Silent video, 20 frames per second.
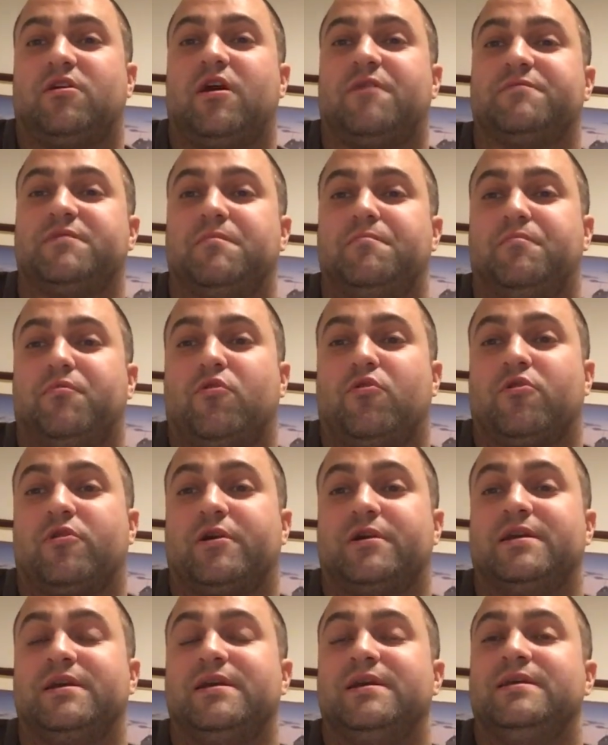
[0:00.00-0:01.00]
off the
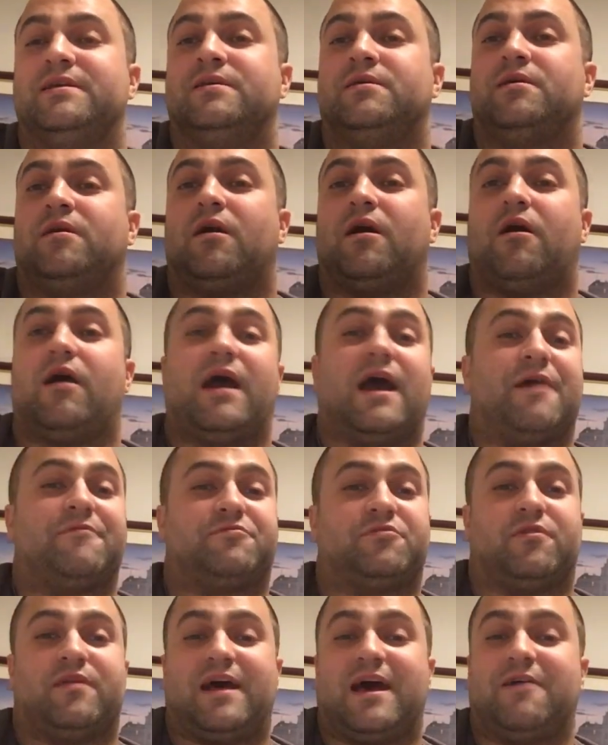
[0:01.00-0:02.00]
board
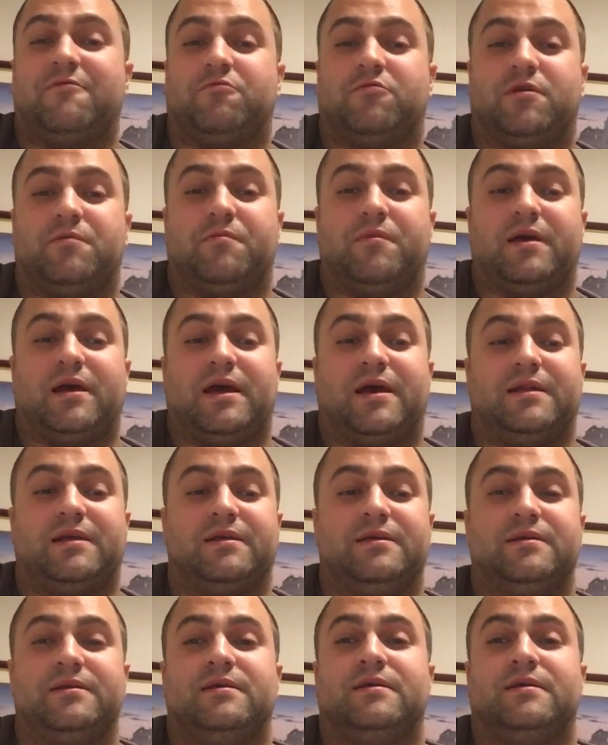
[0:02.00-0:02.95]
after that one, man.